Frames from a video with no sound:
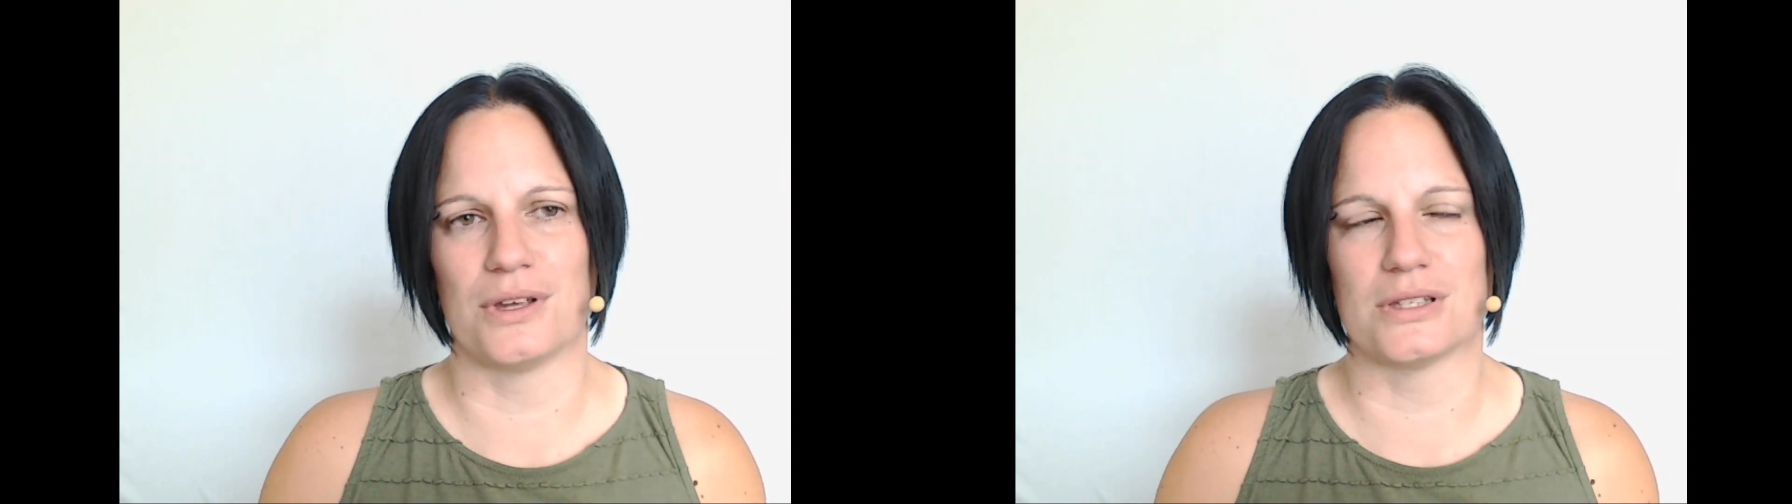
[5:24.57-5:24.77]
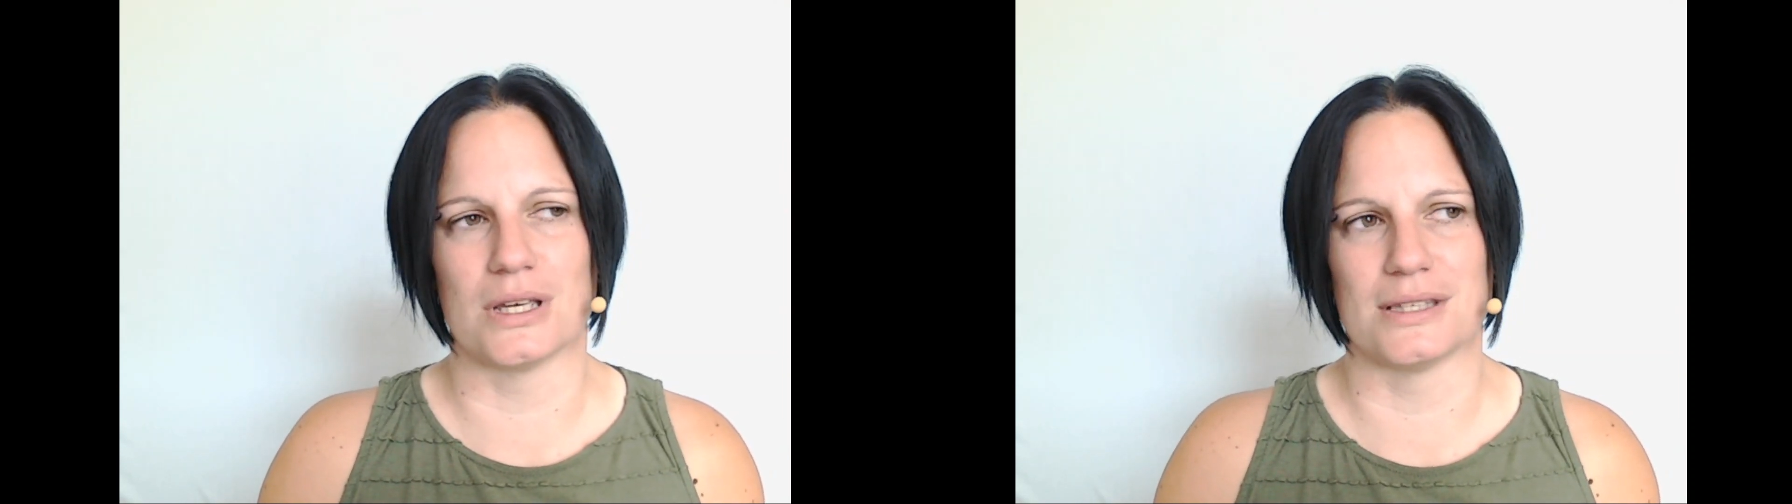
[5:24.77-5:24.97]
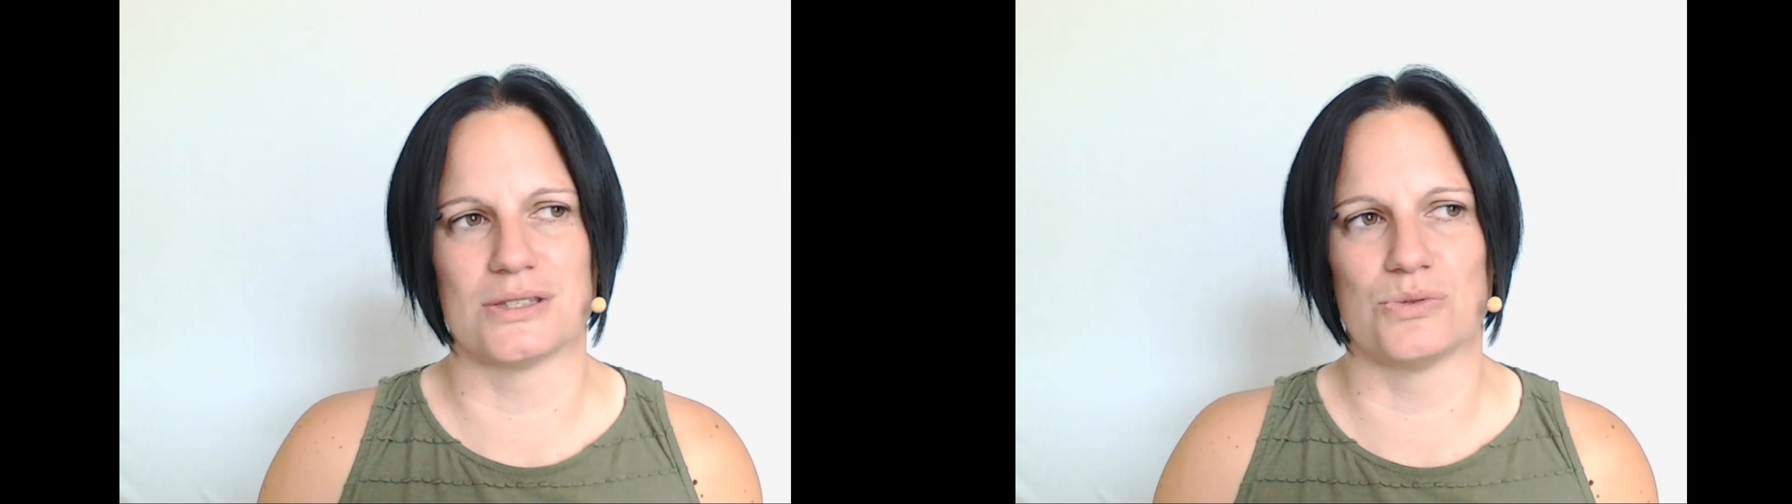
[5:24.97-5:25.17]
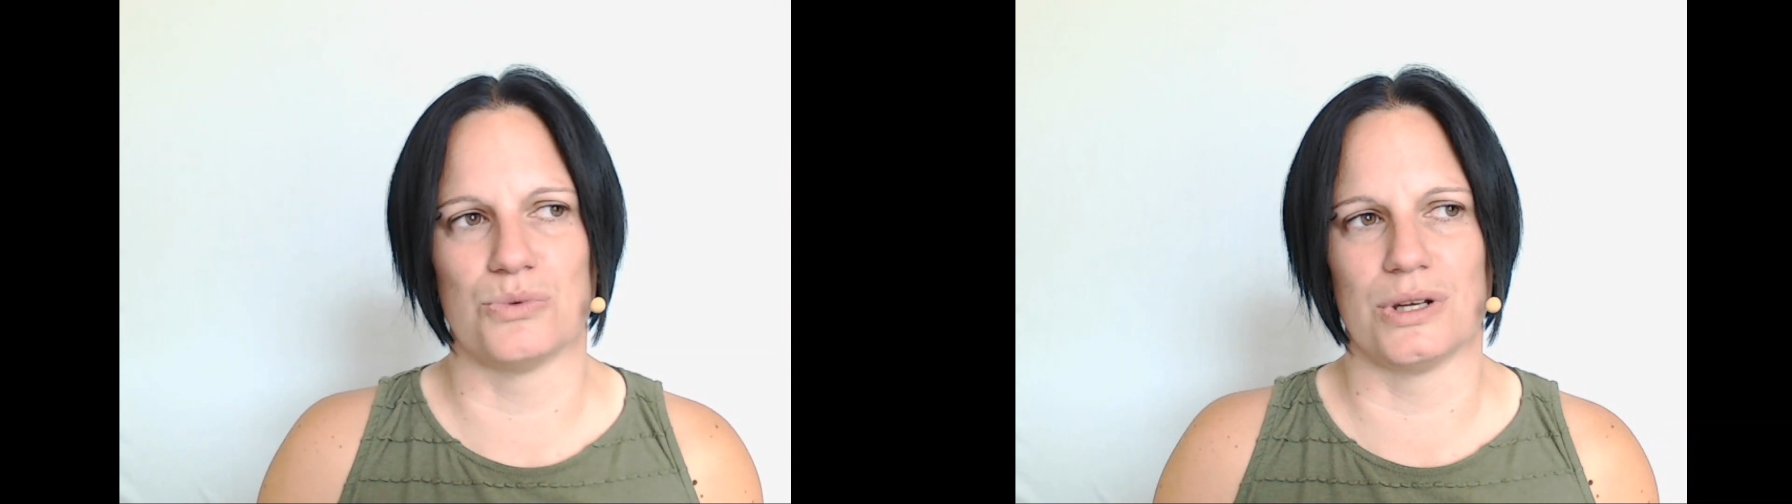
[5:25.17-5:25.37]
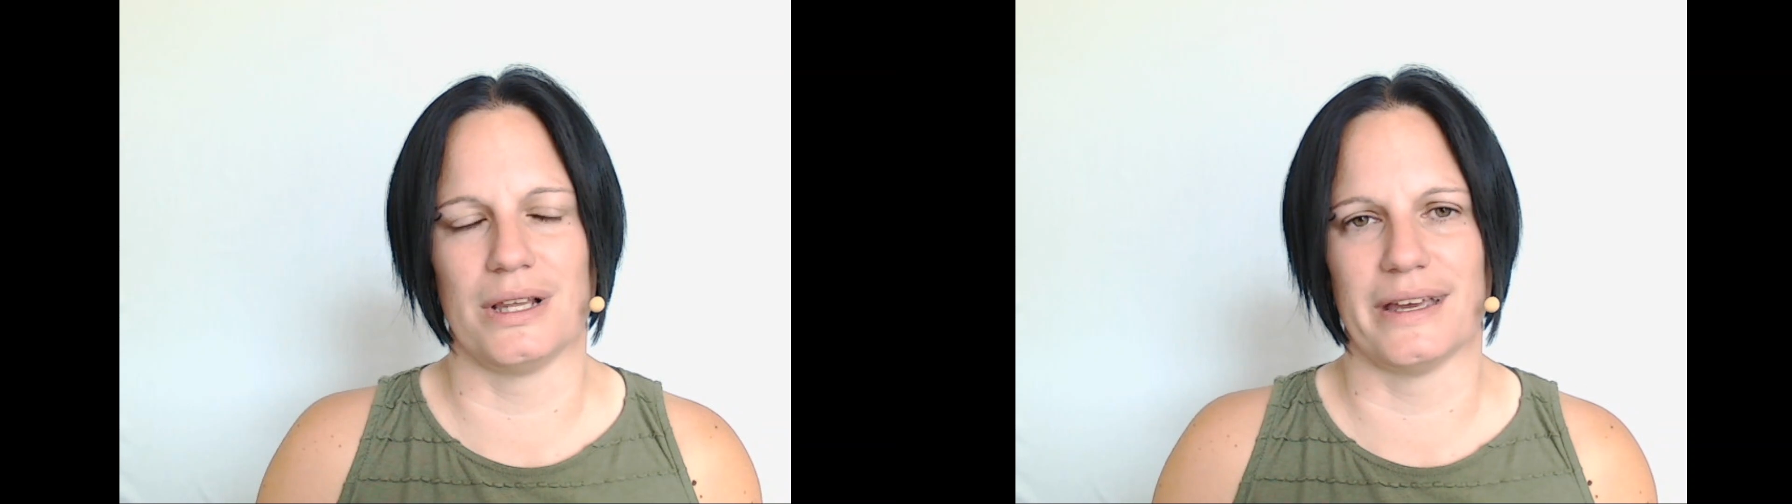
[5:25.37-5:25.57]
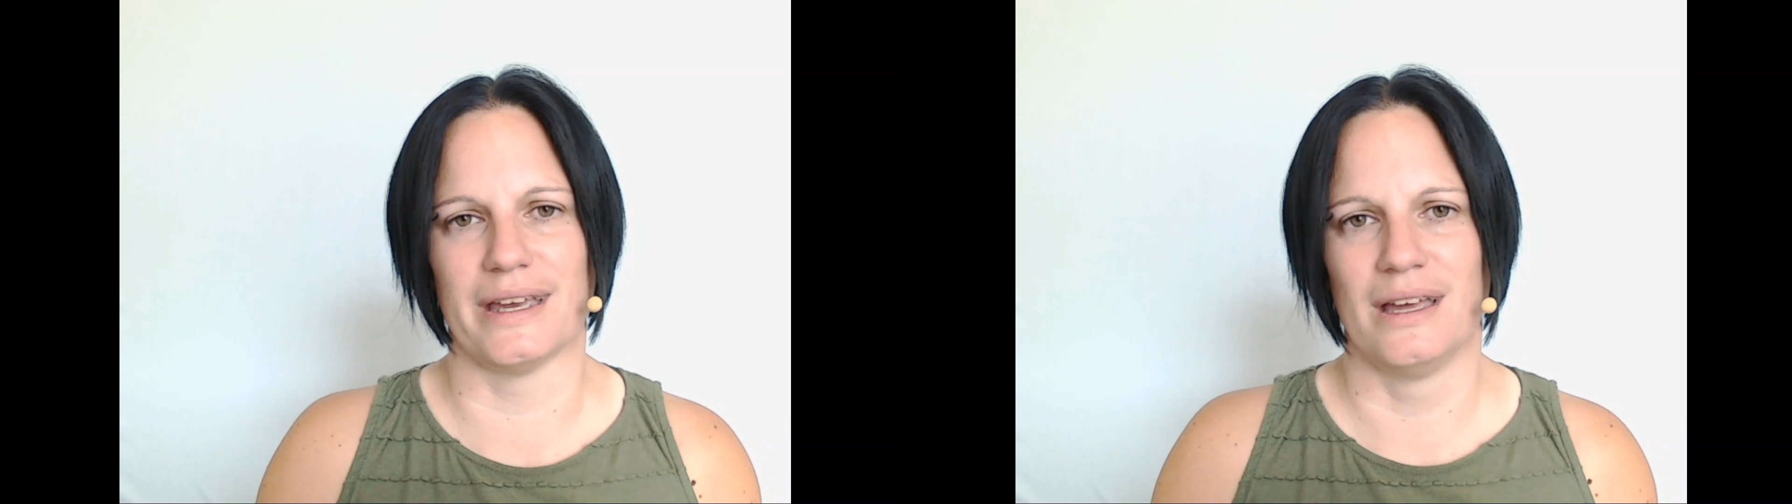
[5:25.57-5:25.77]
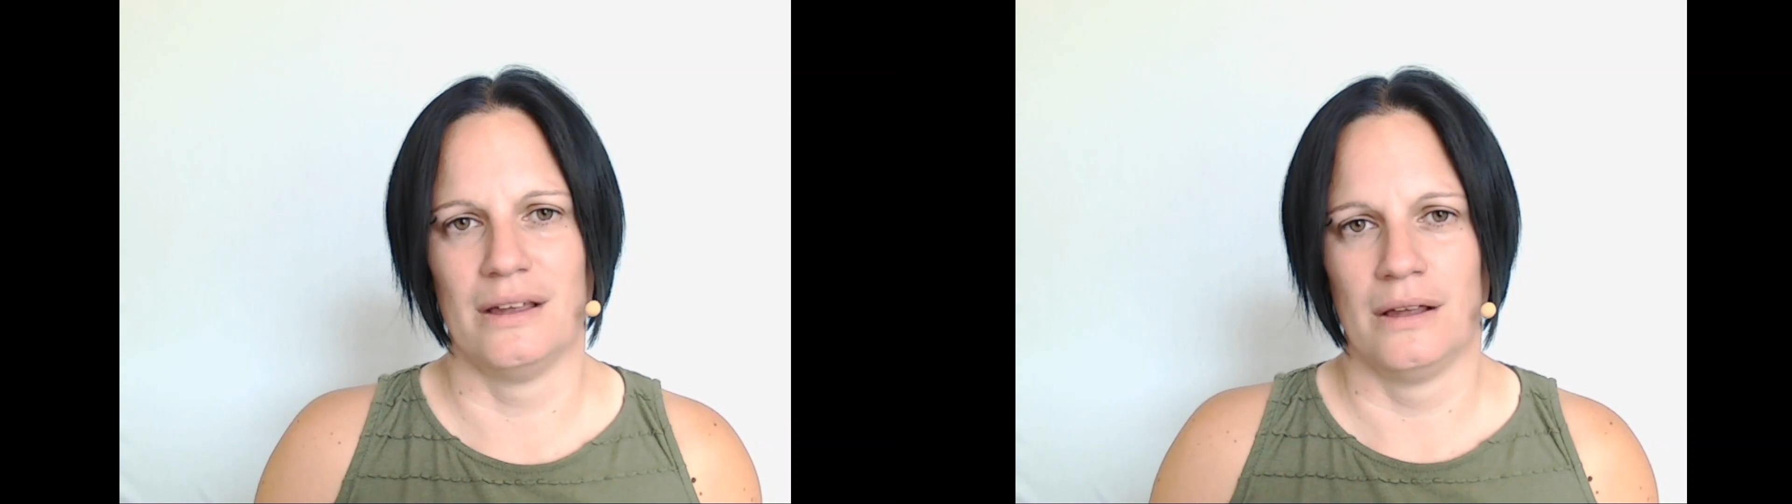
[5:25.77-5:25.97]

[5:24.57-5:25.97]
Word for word: it, it's really